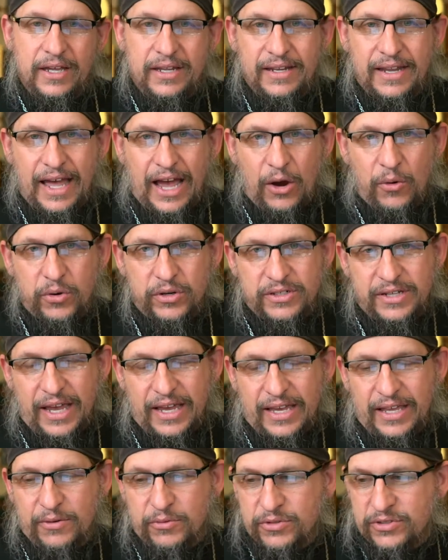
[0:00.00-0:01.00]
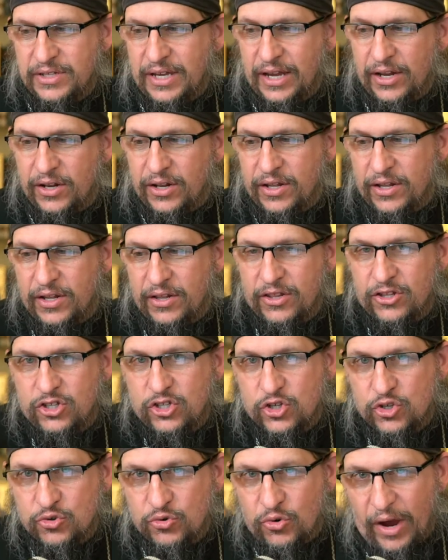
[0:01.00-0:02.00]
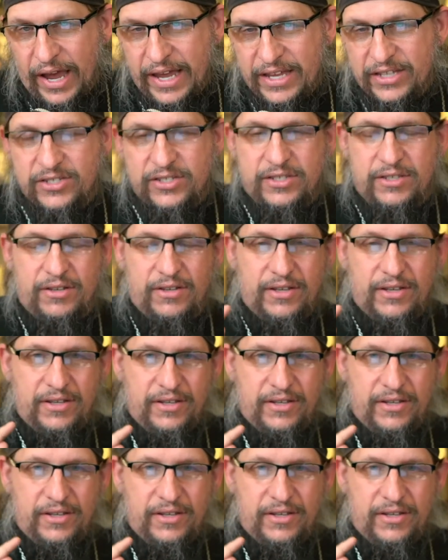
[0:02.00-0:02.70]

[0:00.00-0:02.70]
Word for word: Now we're taking, we're saying Christ's